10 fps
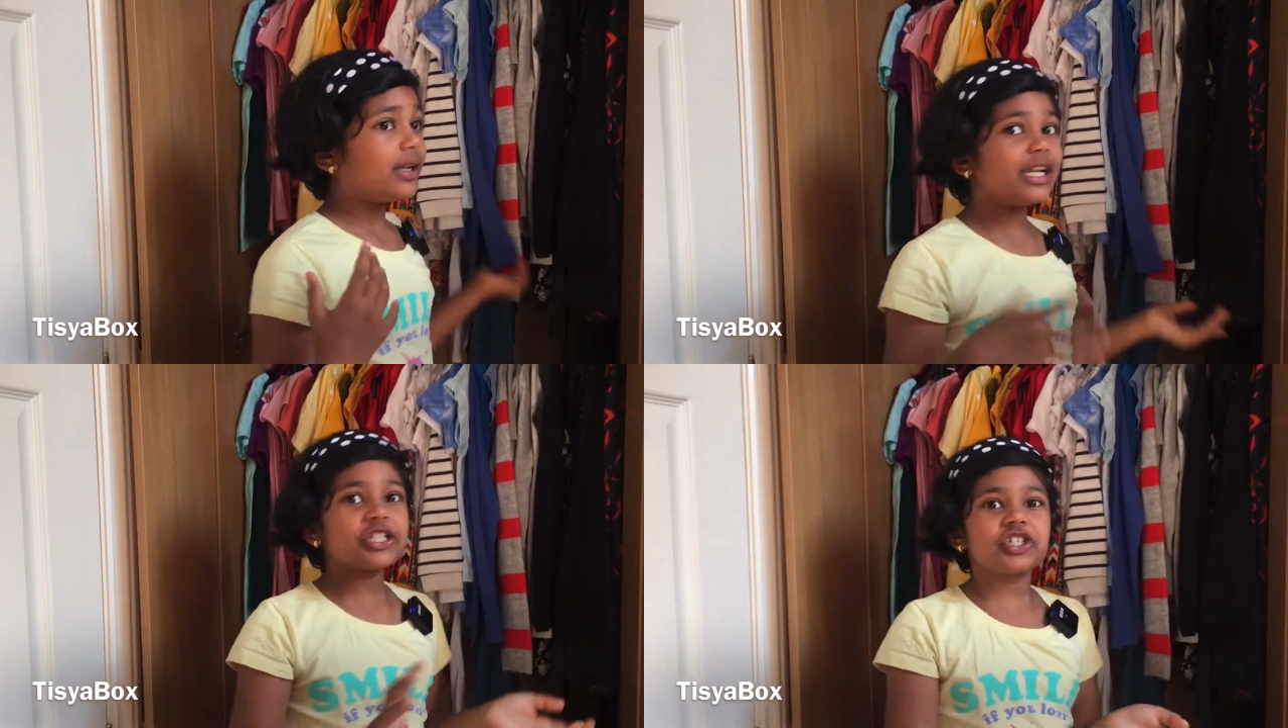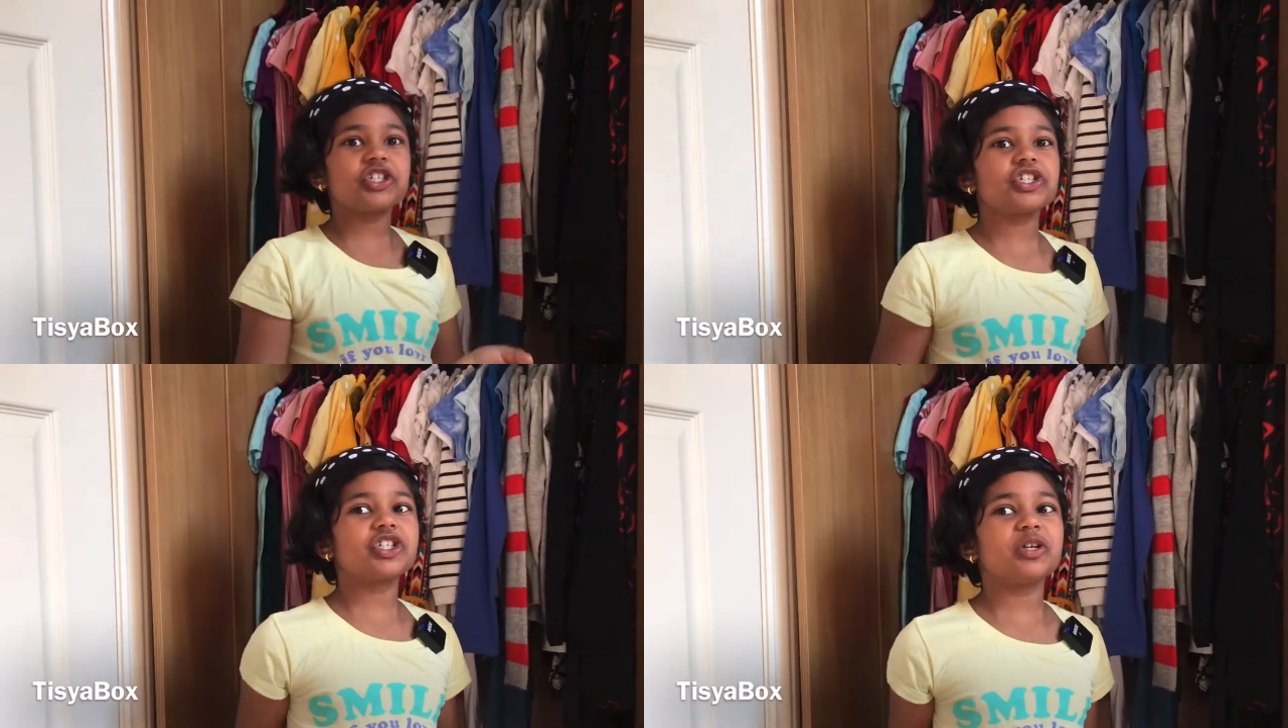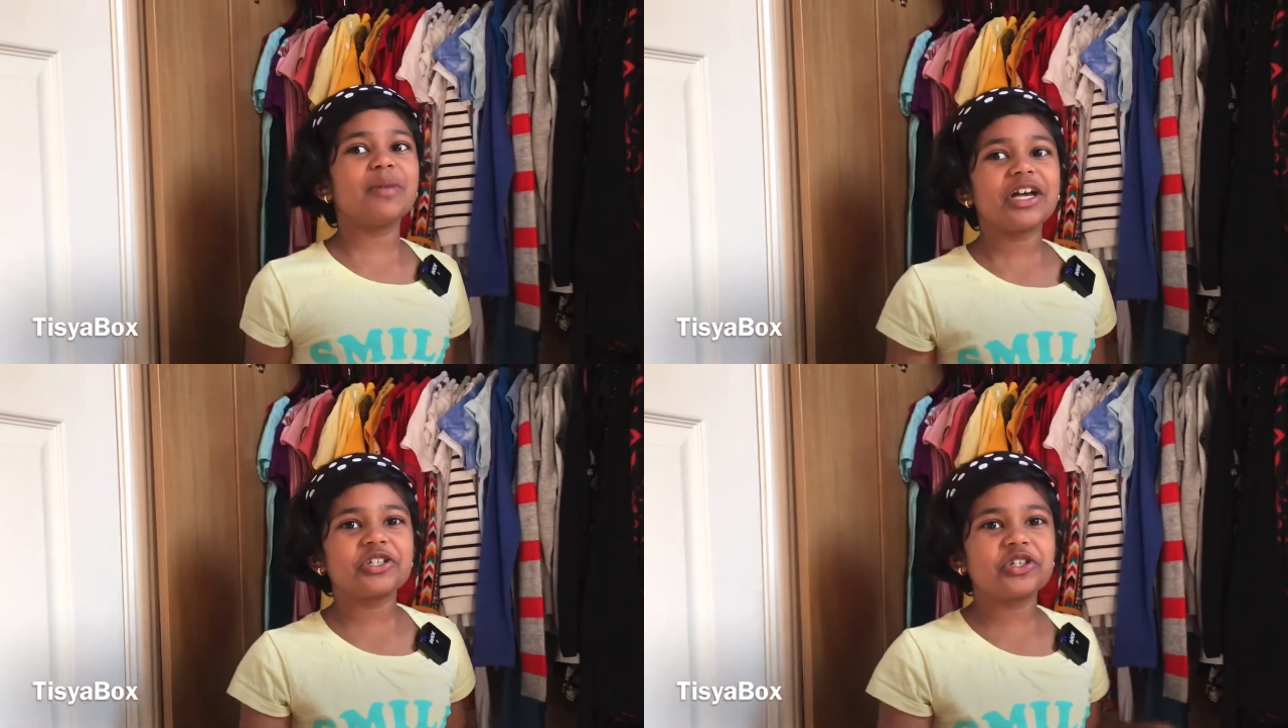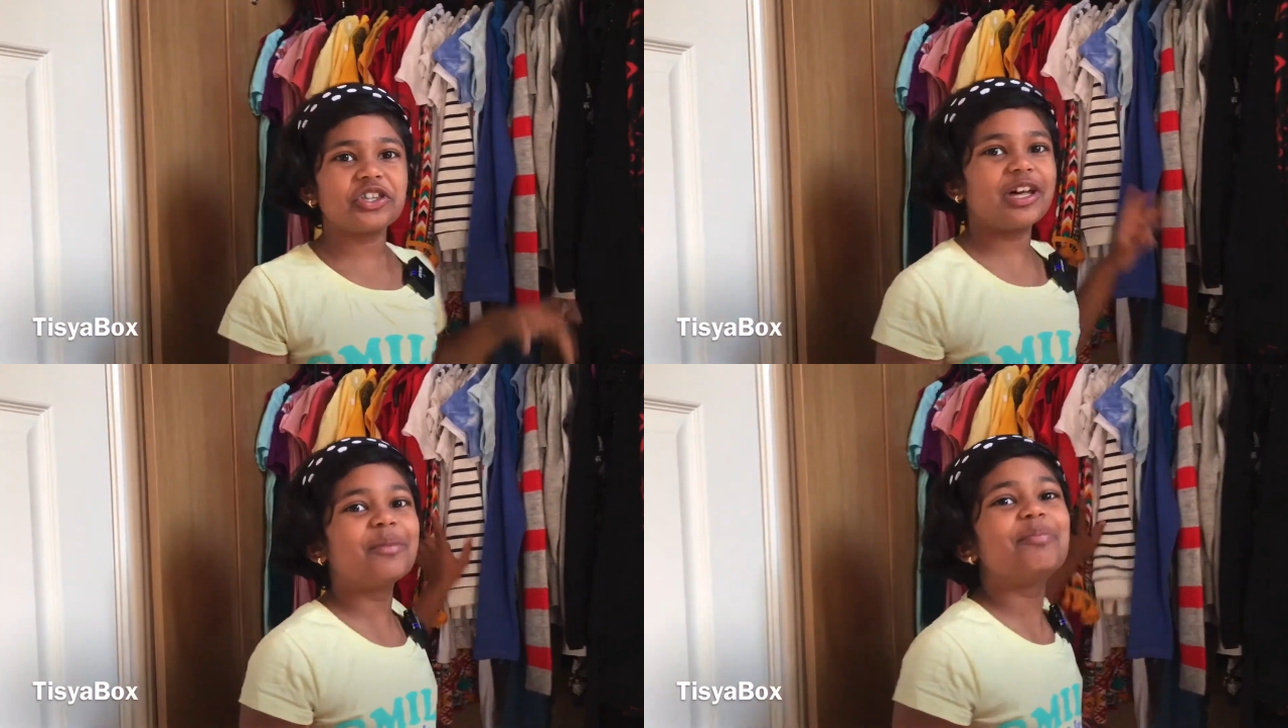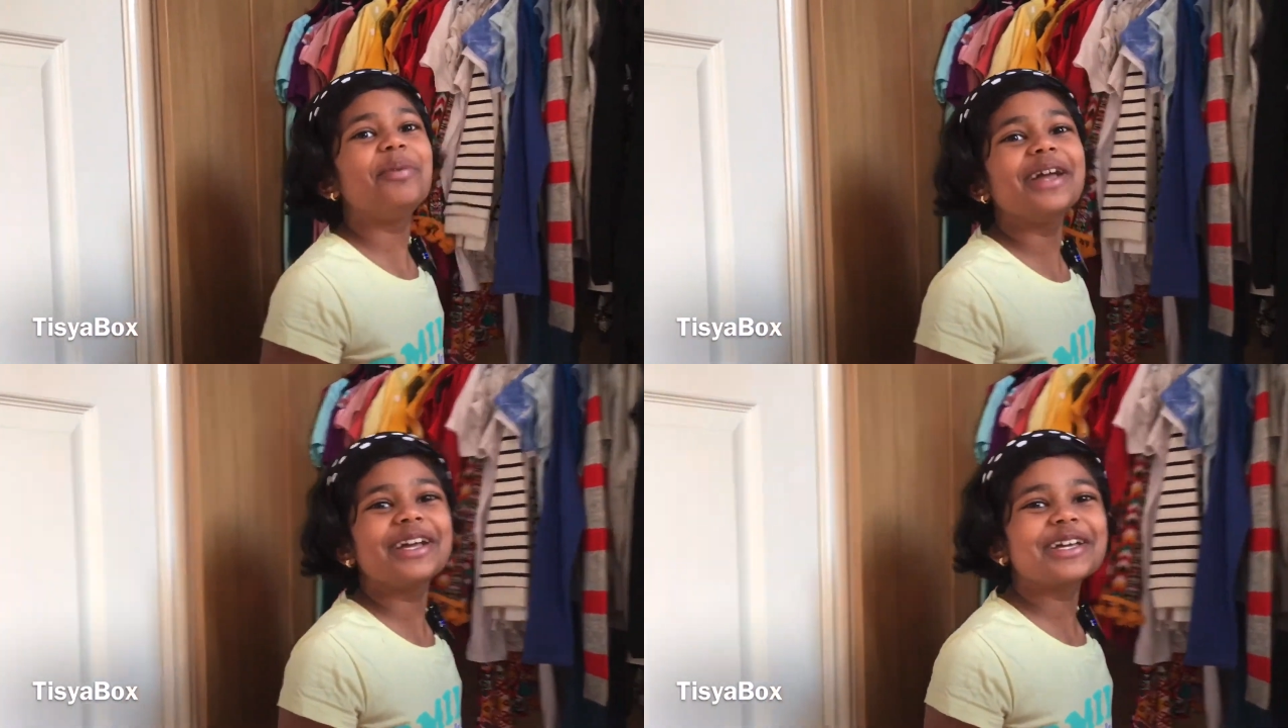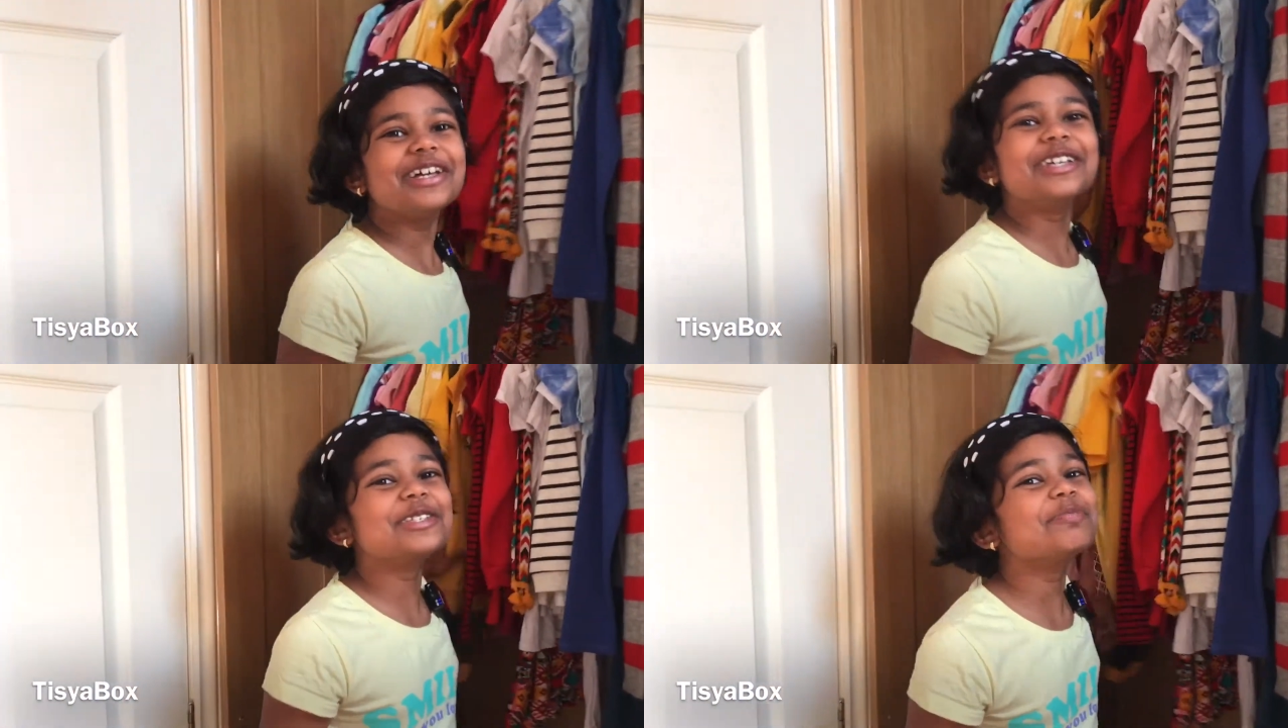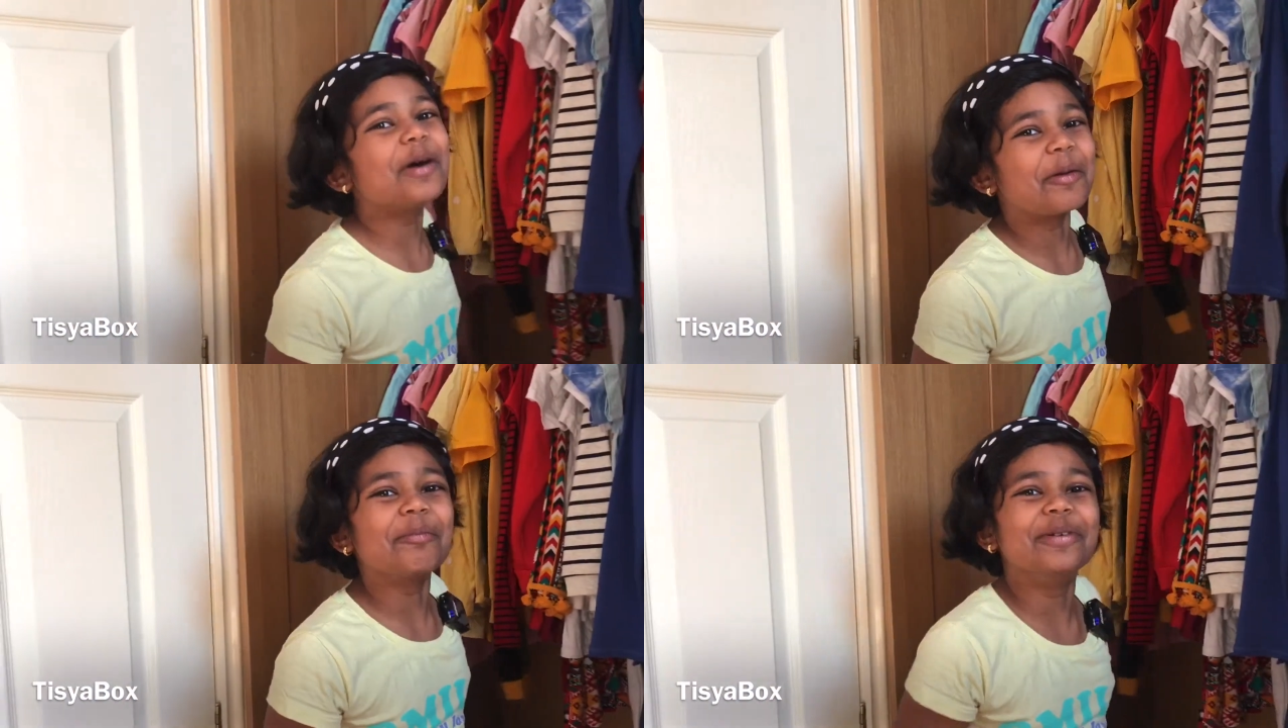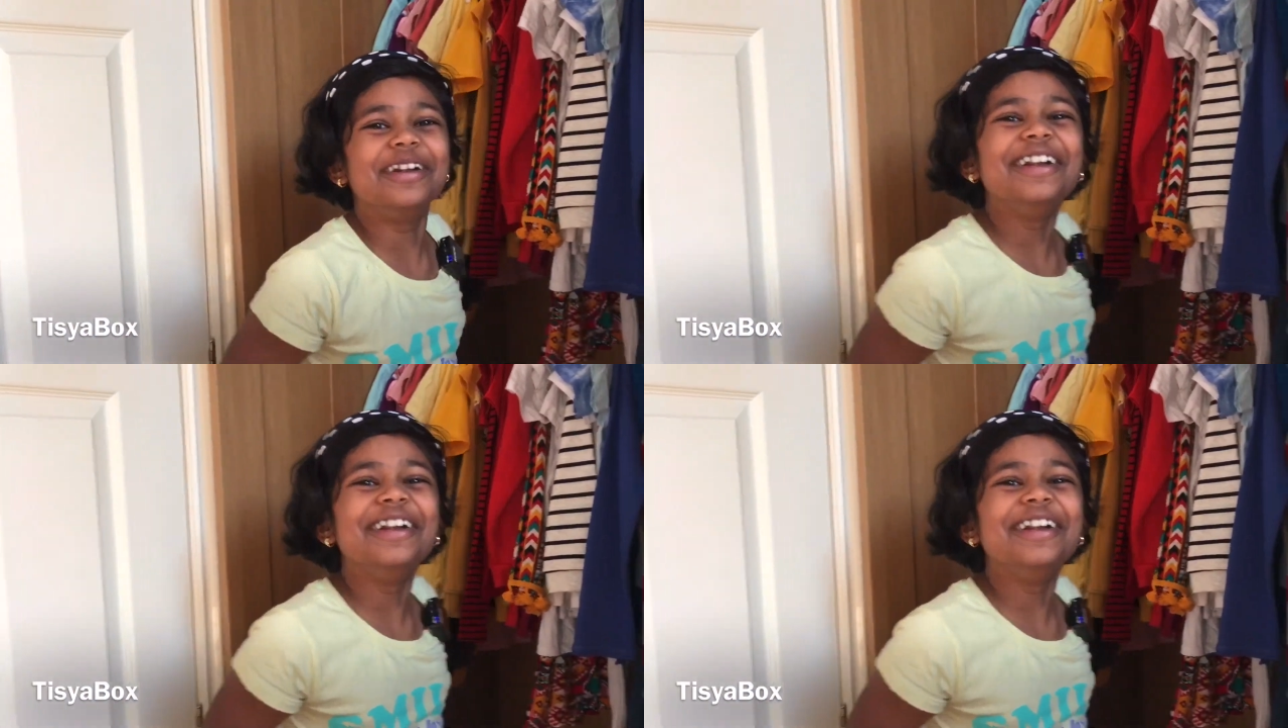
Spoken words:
let's just imagine that pink is purple.